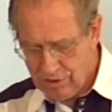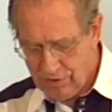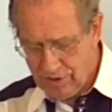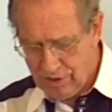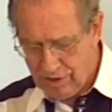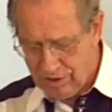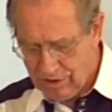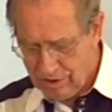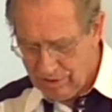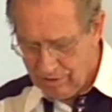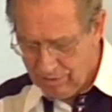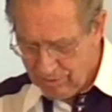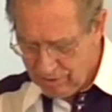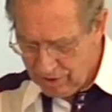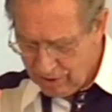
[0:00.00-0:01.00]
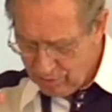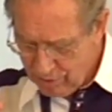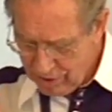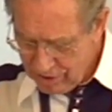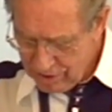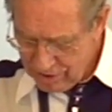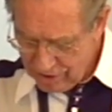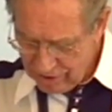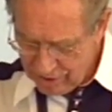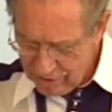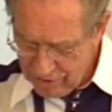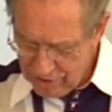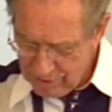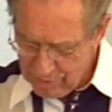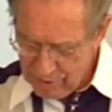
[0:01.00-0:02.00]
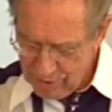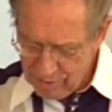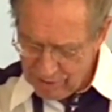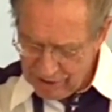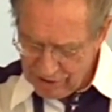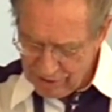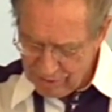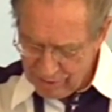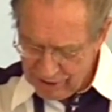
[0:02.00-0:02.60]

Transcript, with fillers: In other words, they're going to be resurrected,